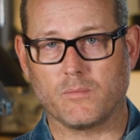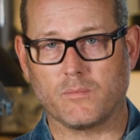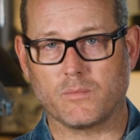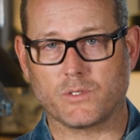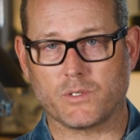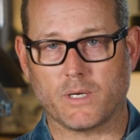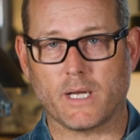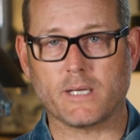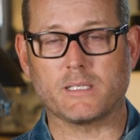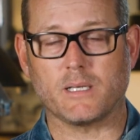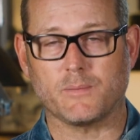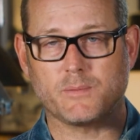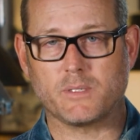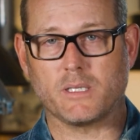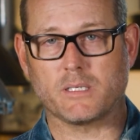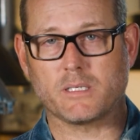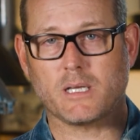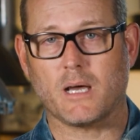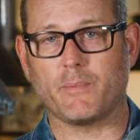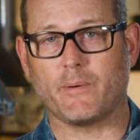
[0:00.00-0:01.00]
trekked up to the
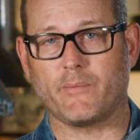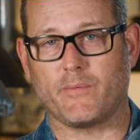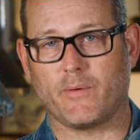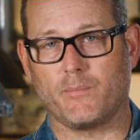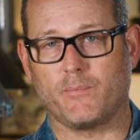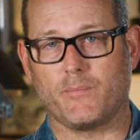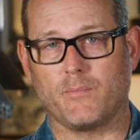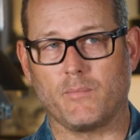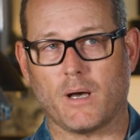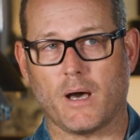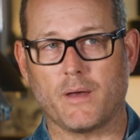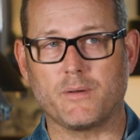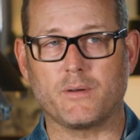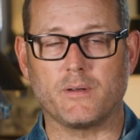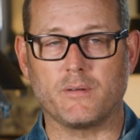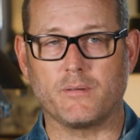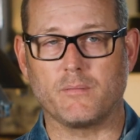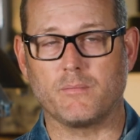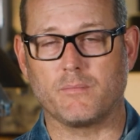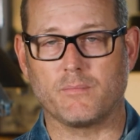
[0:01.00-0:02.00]
top of a
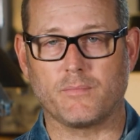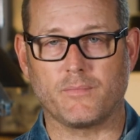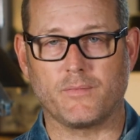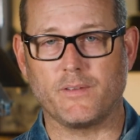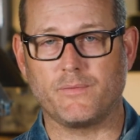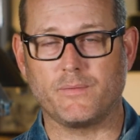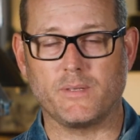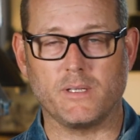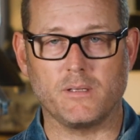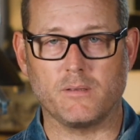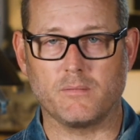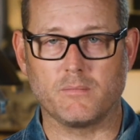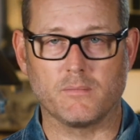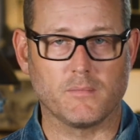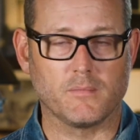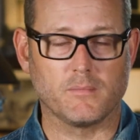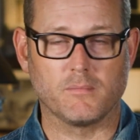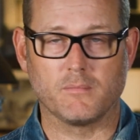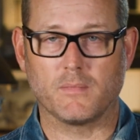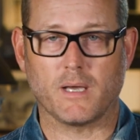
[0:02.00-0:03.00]
150,
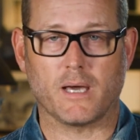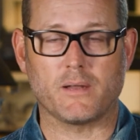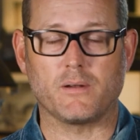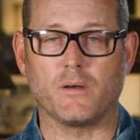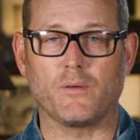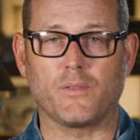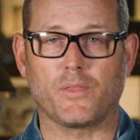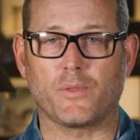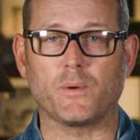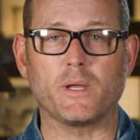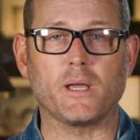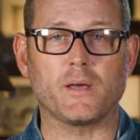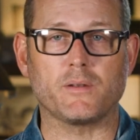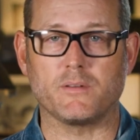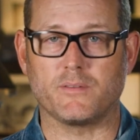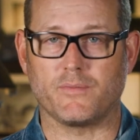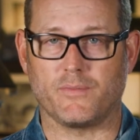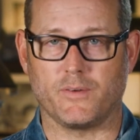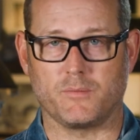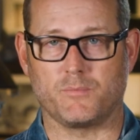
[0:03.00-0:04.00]

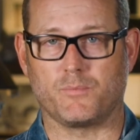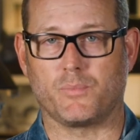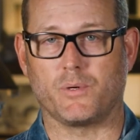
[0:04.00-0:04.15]
300-foot